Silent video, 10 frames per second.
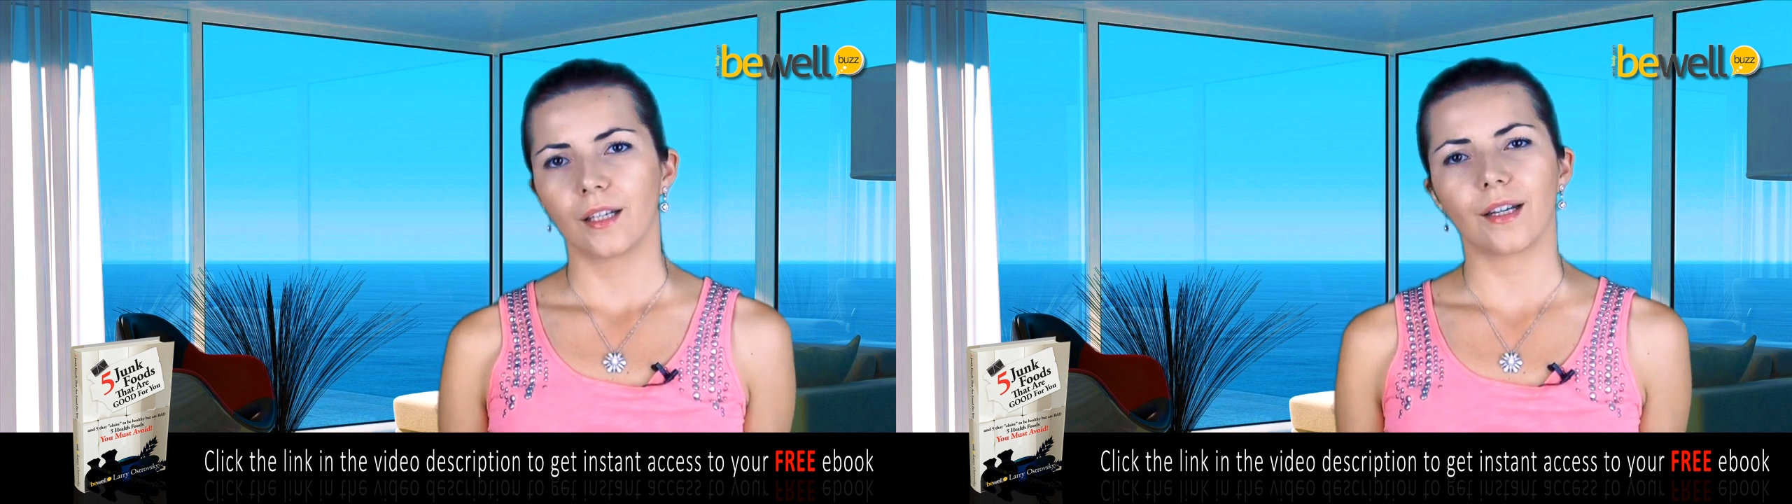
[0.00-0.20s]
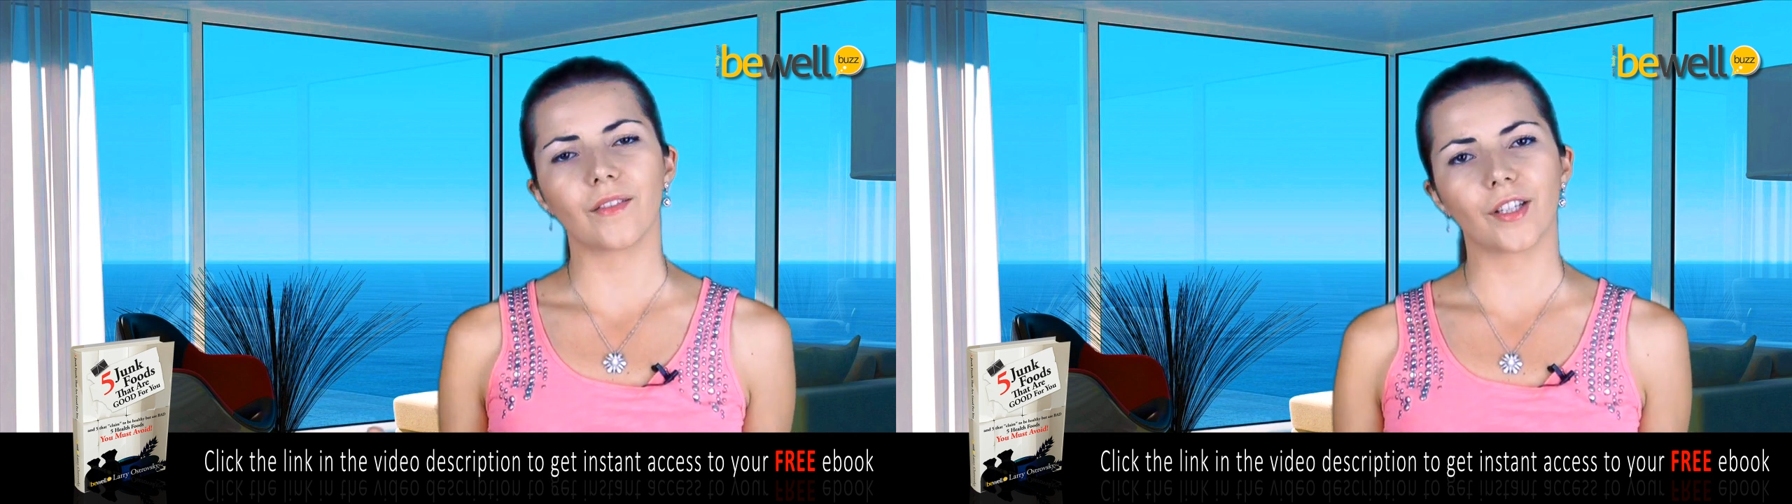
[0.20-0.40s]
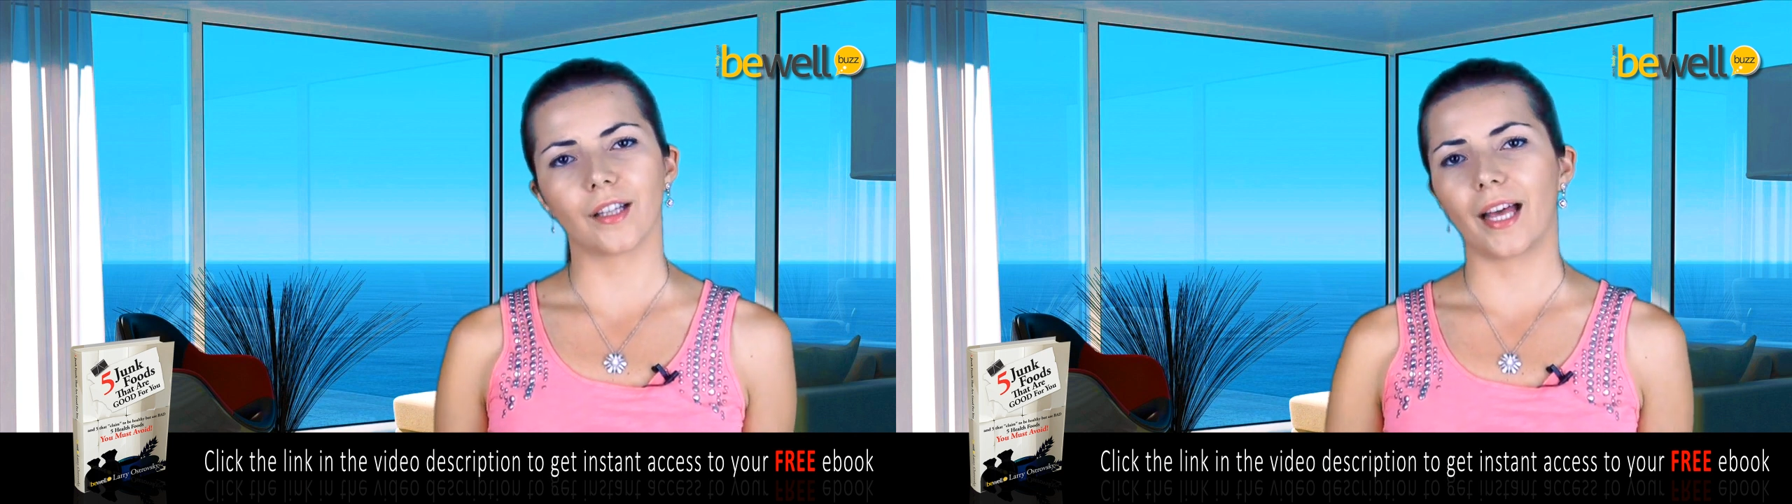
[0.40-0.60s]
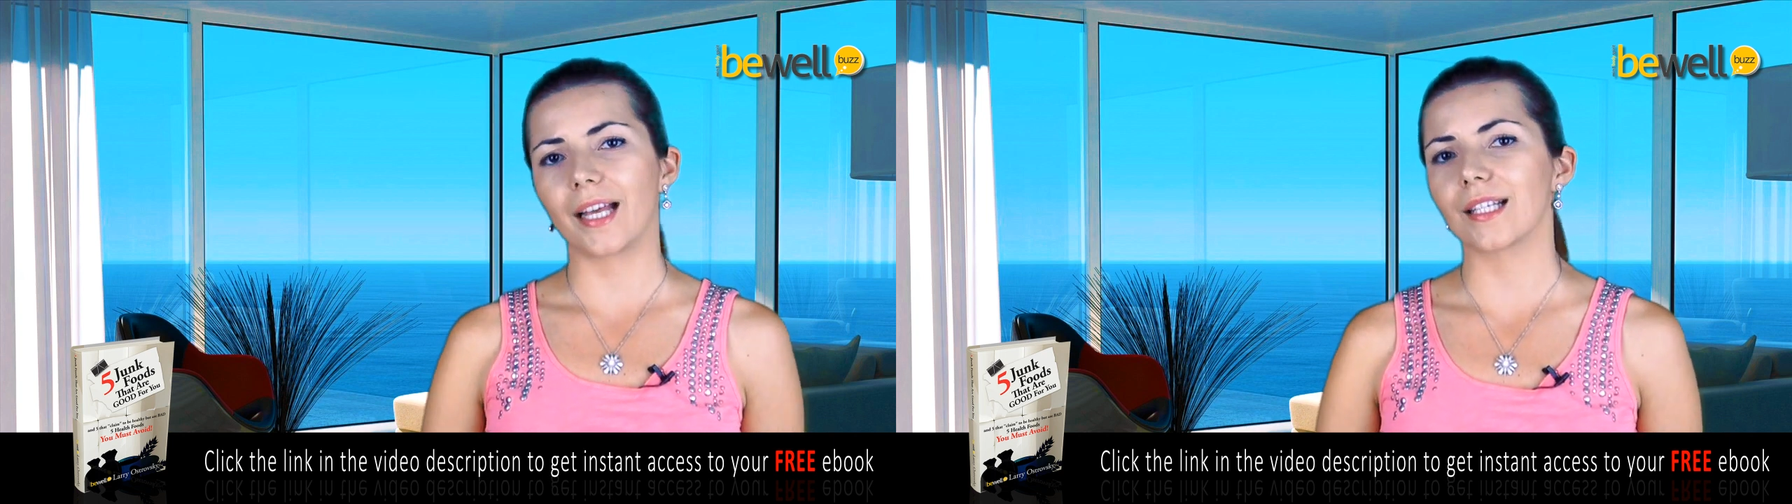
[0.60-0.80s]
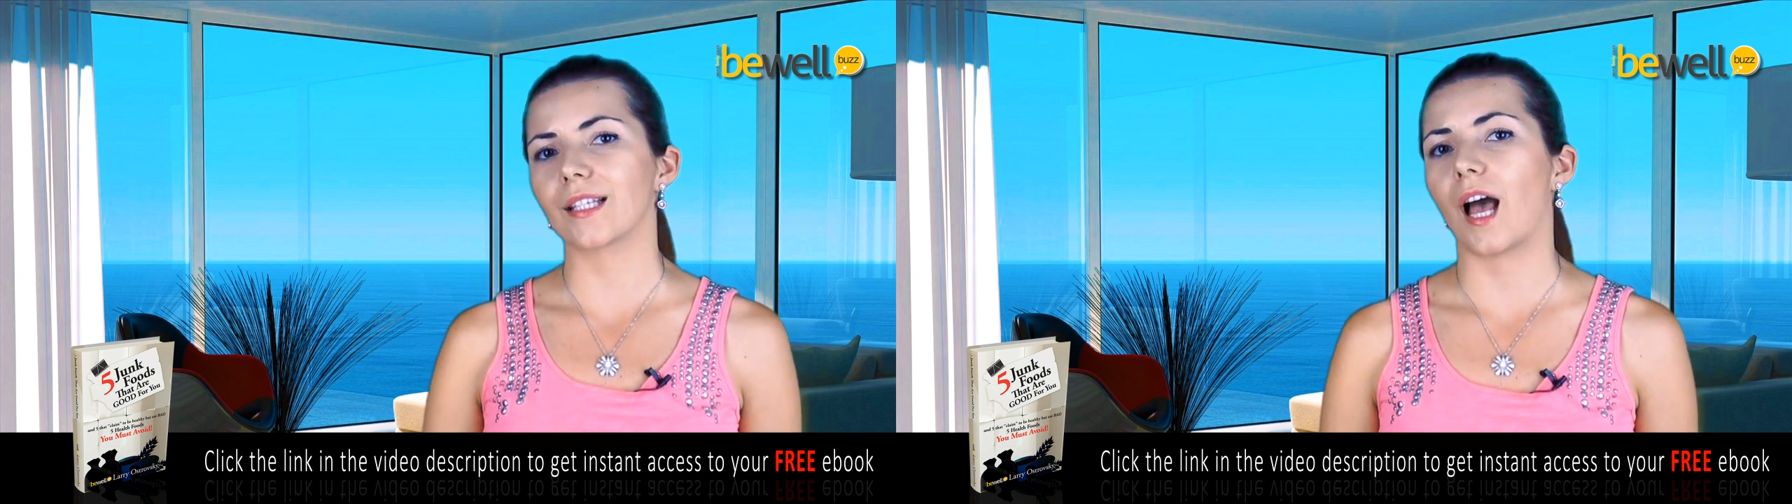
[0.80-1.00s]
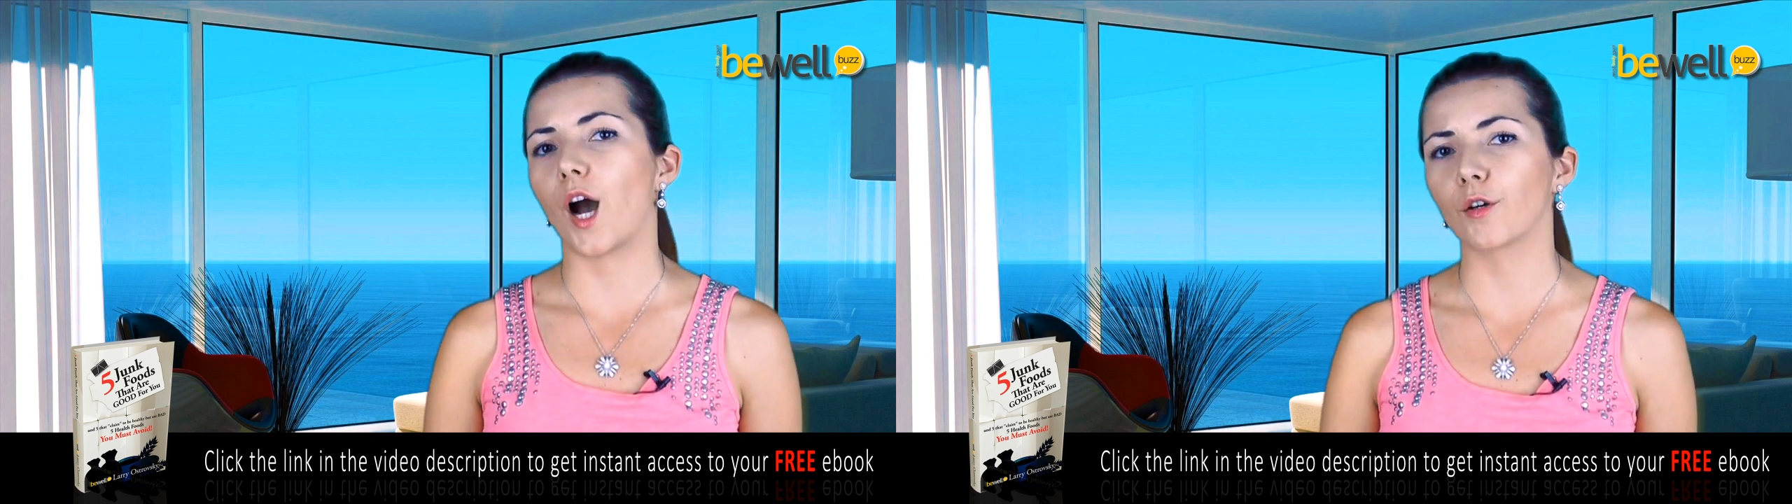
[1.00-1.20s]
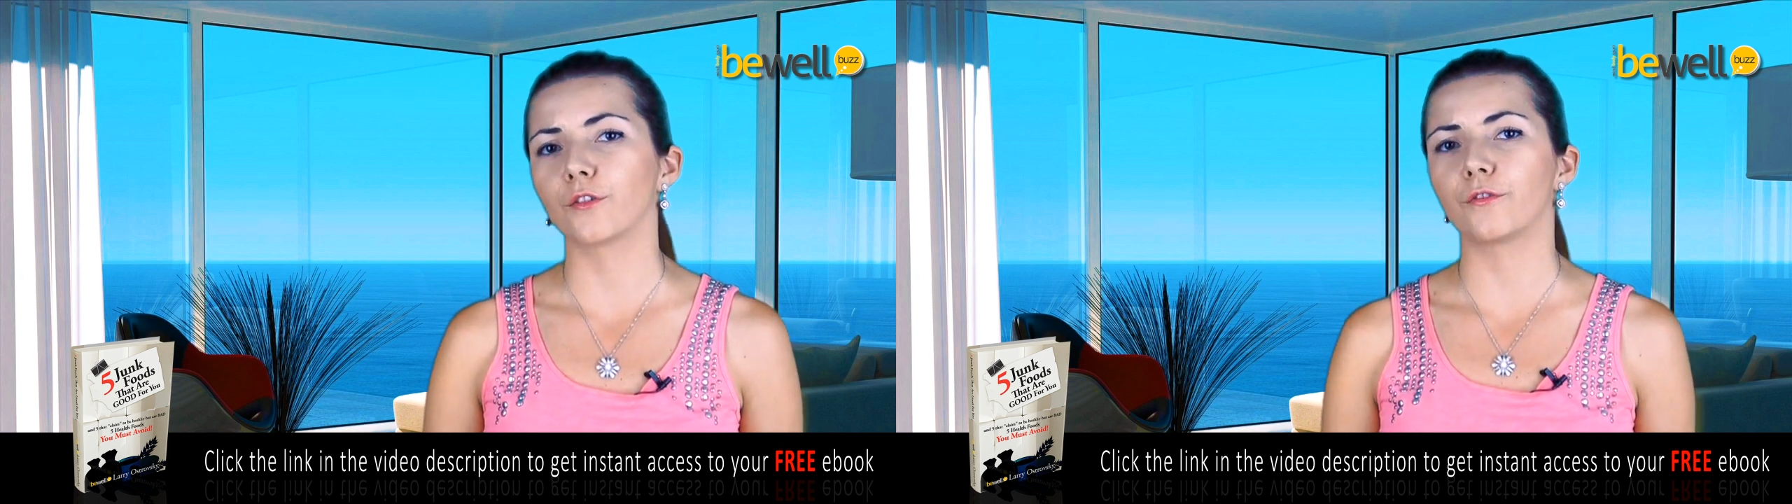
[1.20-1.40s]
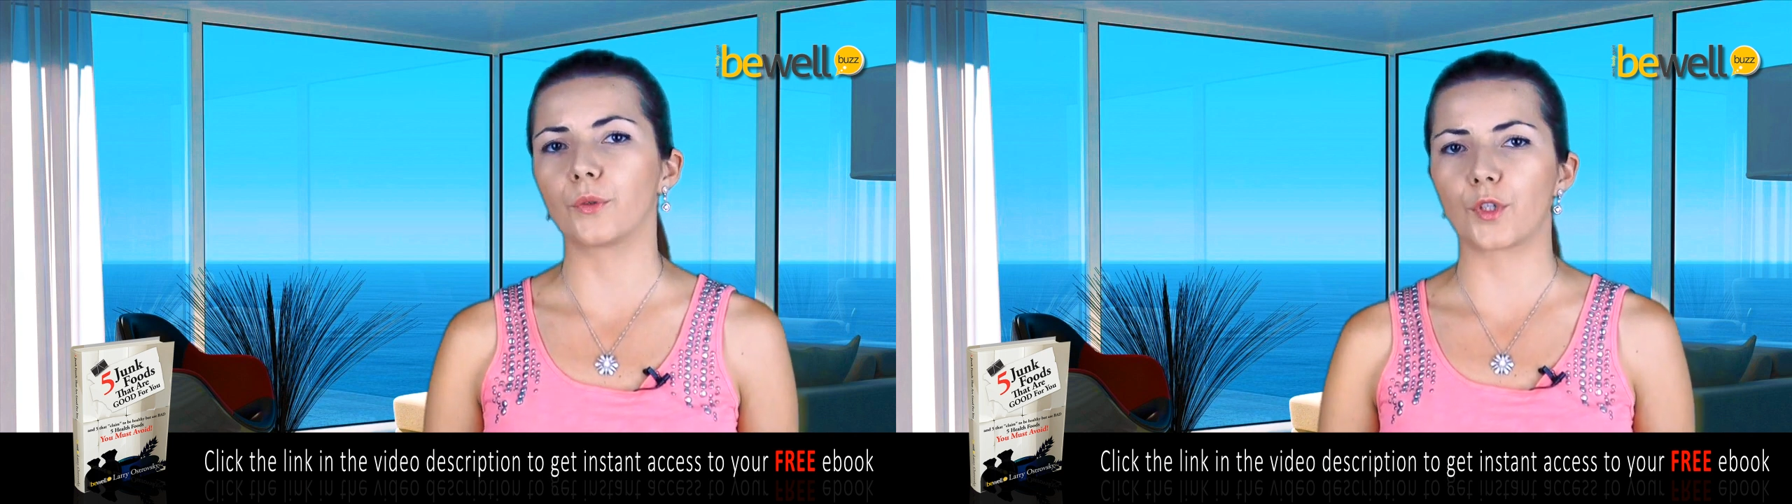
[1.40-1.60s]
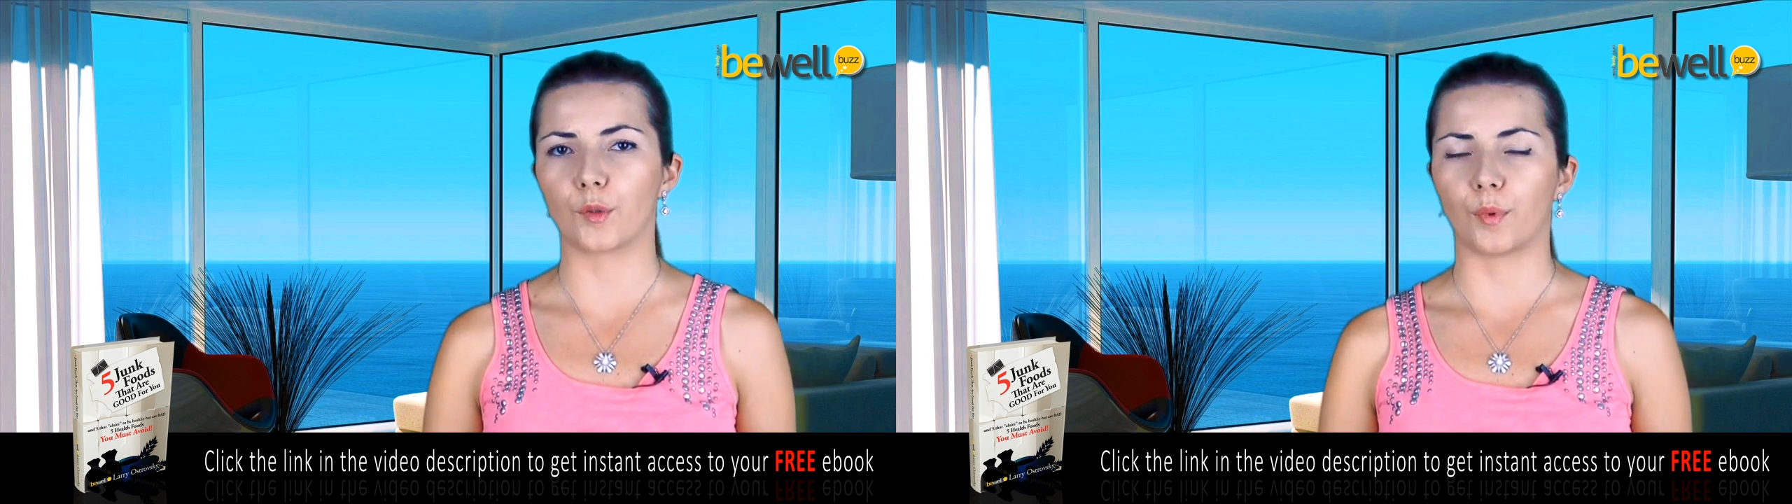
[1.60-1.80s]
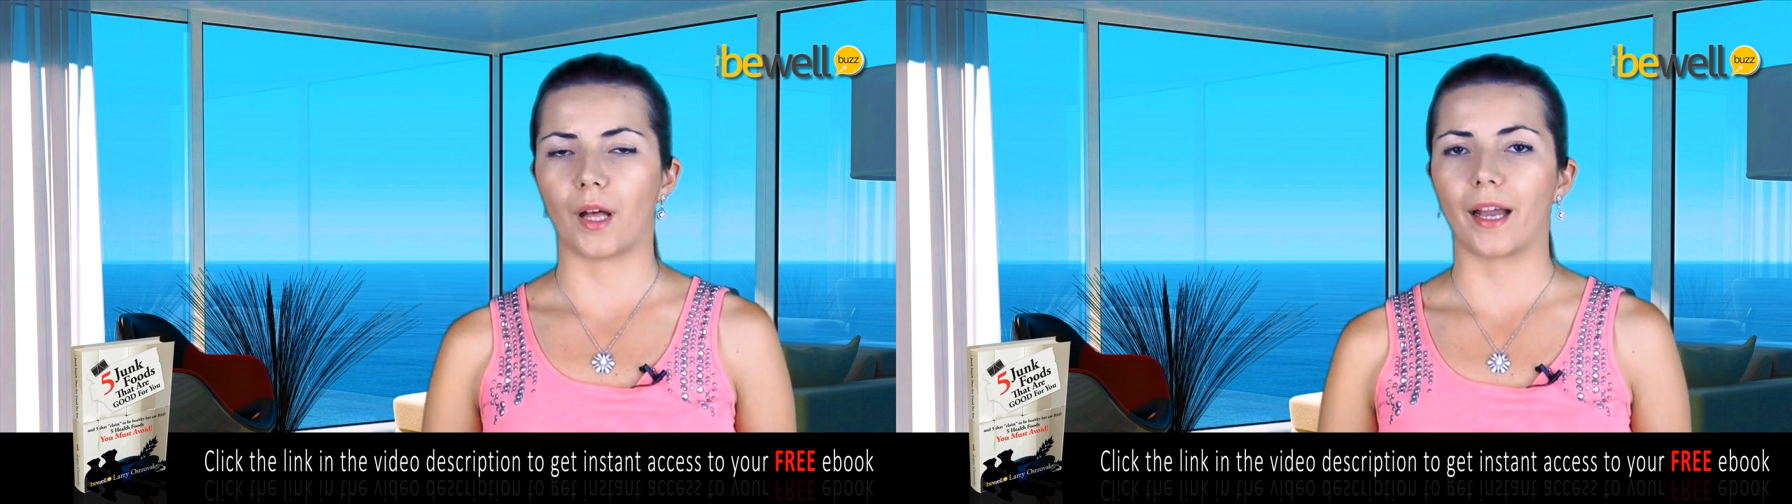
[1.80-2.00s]
Nevertheless, our food
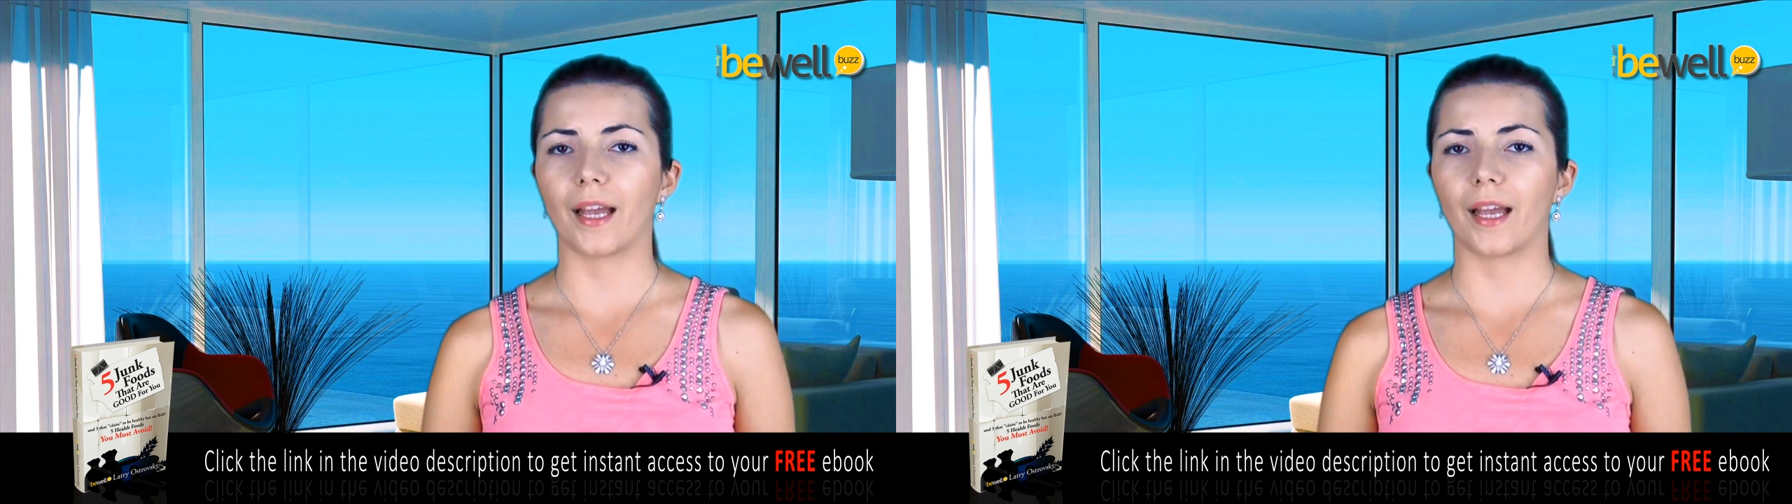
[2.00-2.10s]
supply